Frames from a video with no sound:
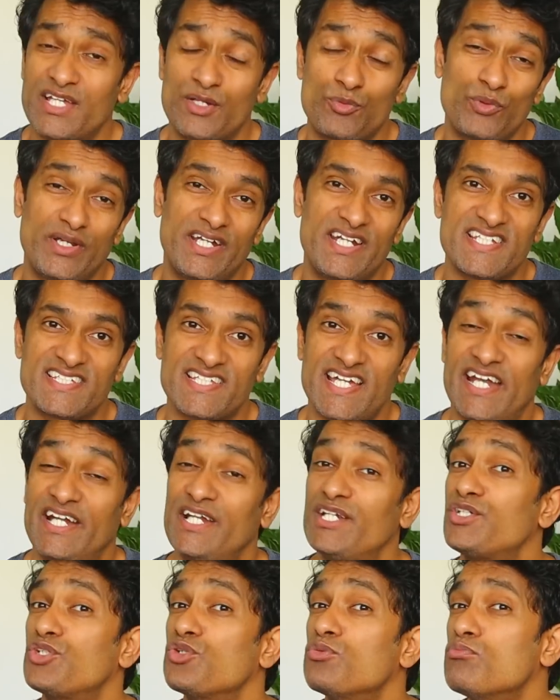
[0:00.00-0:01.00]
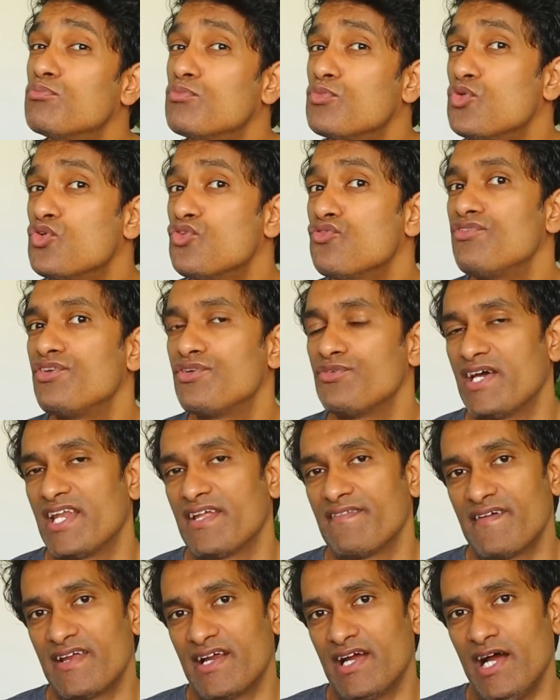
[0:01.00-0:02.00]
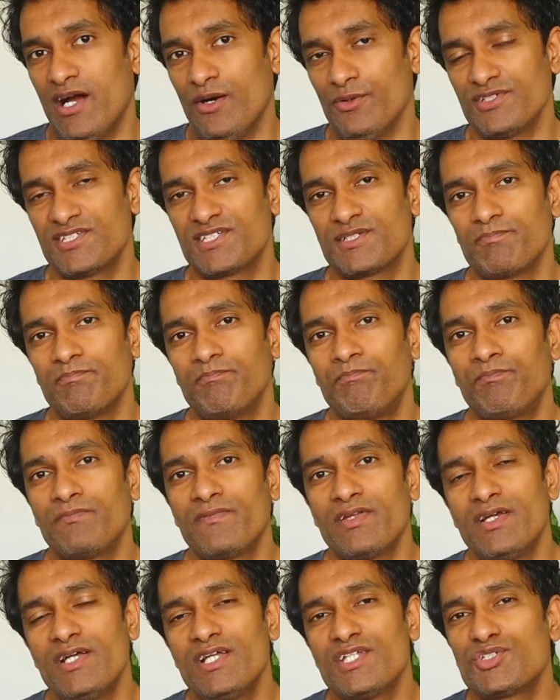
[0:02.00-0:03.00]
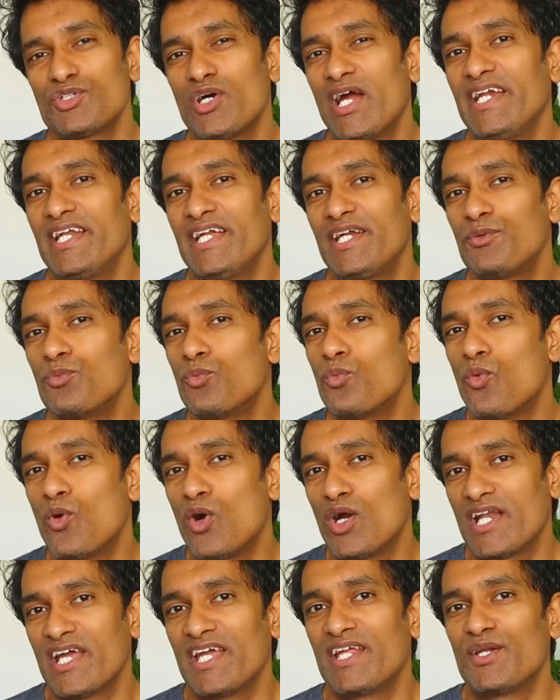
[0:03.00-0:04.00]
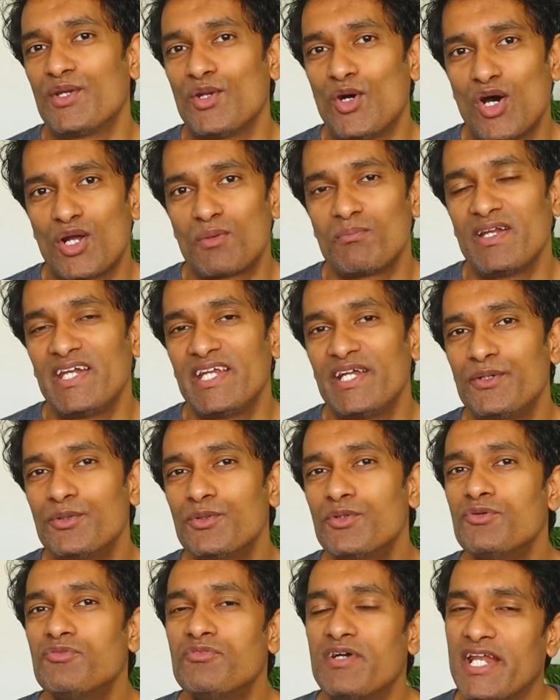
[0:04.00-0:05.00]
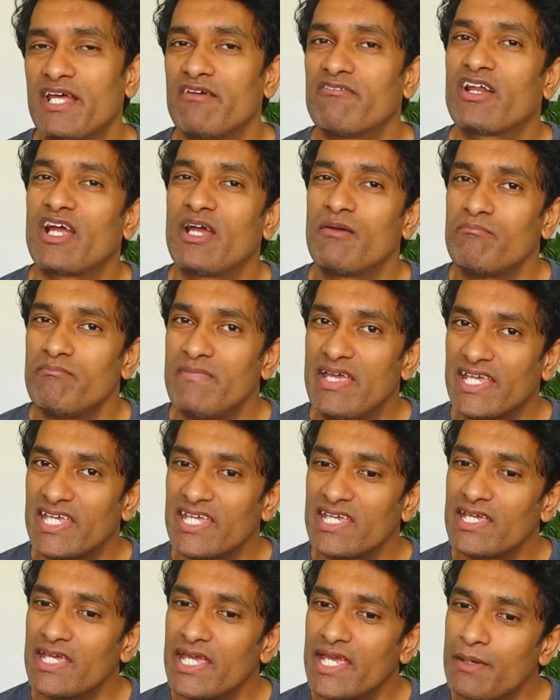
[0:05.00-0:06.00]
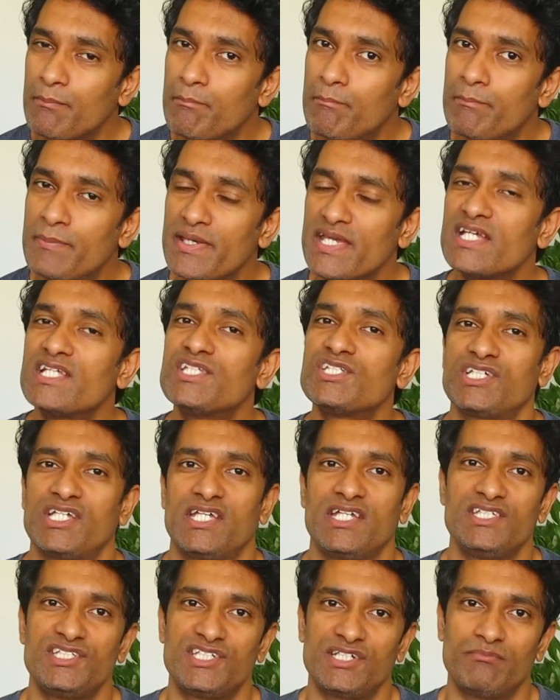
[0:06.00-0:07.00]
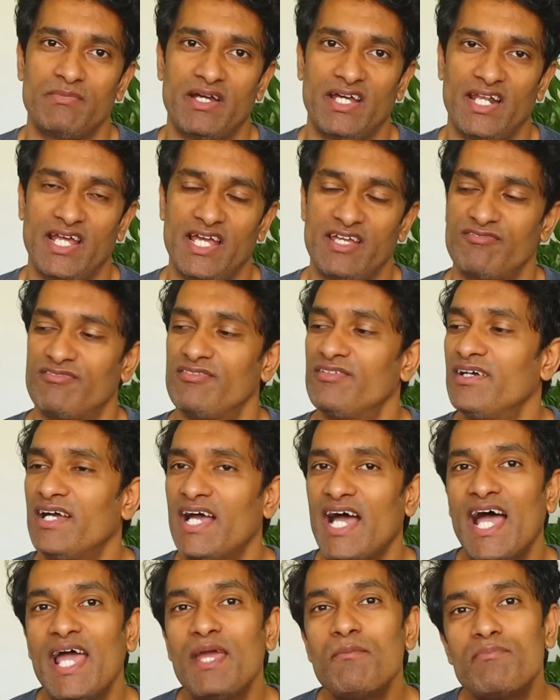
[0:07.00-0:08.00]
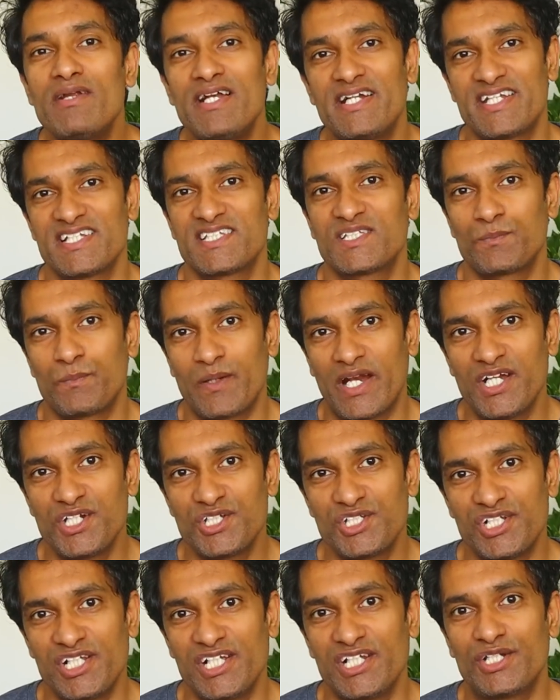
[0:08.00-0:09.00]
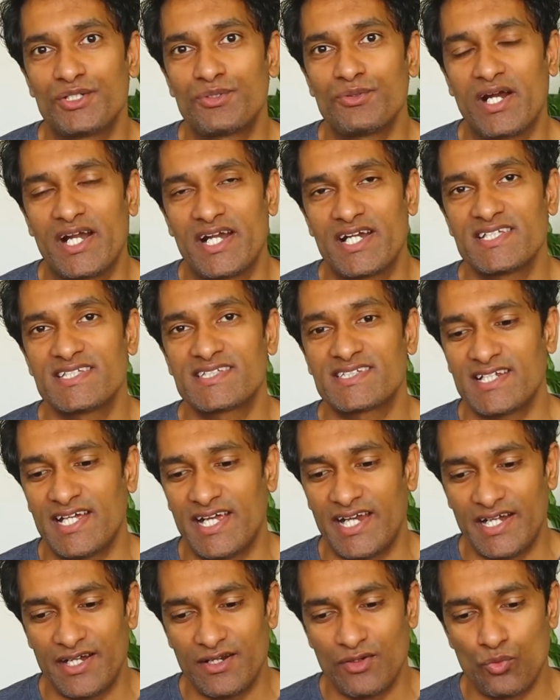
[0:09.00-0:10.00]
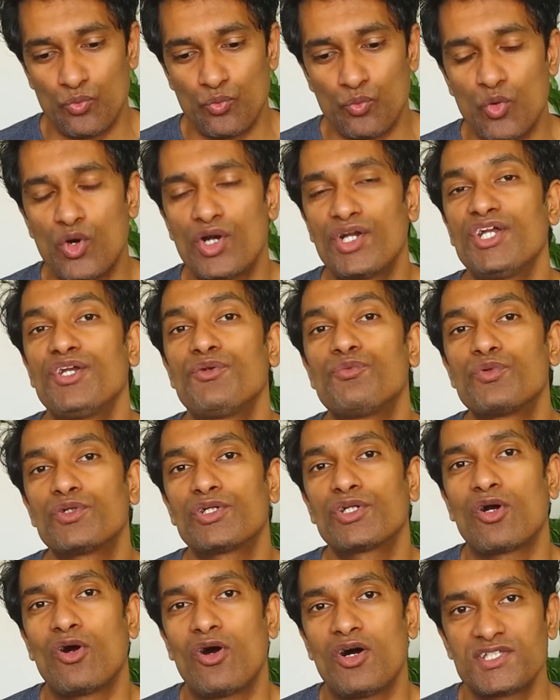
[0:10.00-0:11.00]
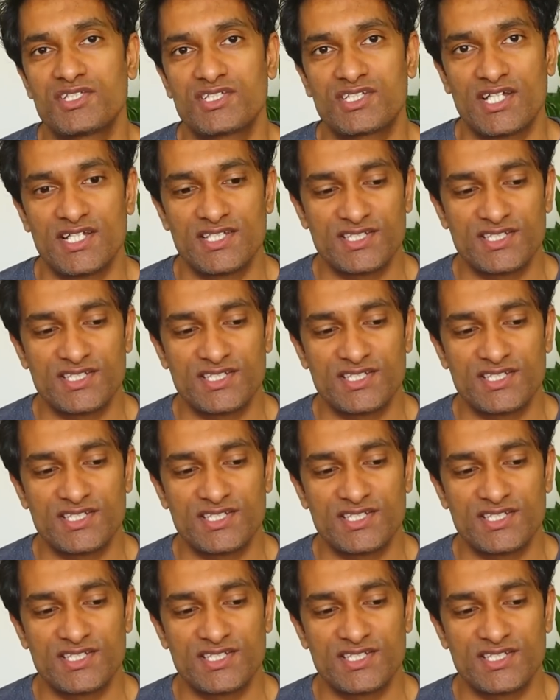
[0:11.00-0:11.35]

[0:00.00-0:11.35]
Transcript: year we decided to move to another house. So I did what I normally do whenever I'm making a big change in my life. I built a spreadsheet to understand what it would cost